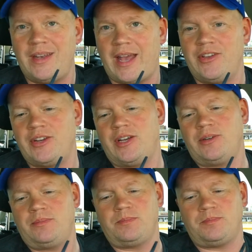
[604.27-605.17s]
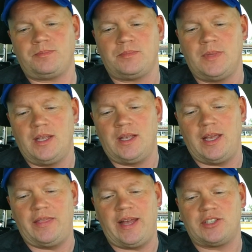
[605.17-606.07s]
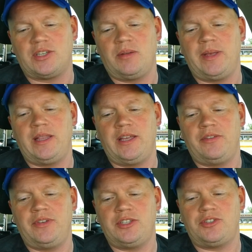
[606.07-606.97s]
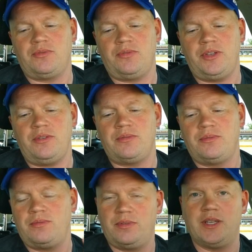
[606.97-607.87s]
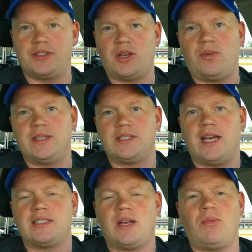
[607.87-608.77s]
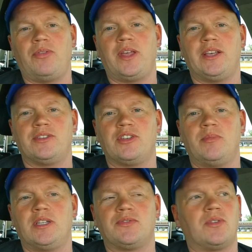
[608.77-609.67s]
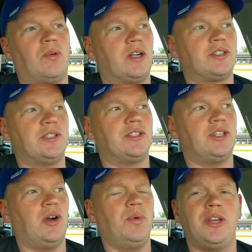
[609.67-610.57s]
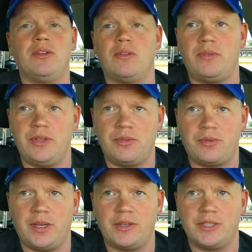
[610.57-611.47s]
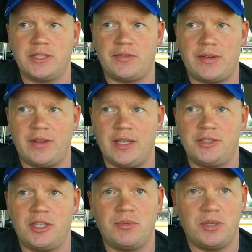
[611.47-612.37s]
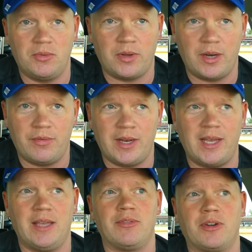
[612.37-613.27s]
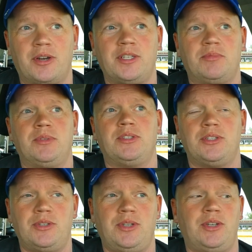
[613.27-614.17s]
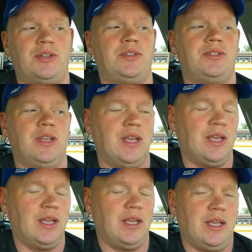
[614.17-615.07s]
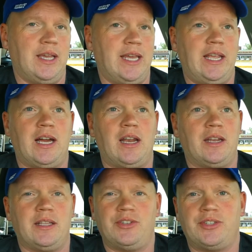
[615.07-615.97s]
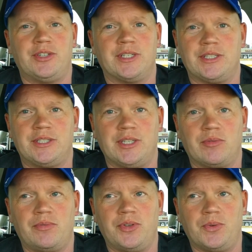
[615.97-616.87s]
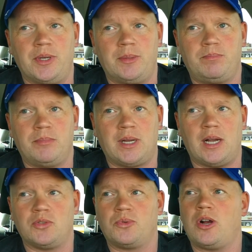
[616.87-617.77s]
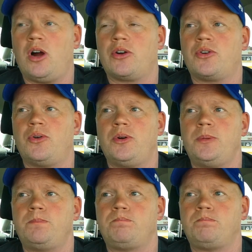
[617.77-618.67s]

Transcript: now you know. And that's going to be the official review. As always, guys, I want to thank you so much for watching the show. We do a review 365 days a year. We do one every day, even Christmas, New Year's, any holiday, you're still going to see a review up because we're hardcore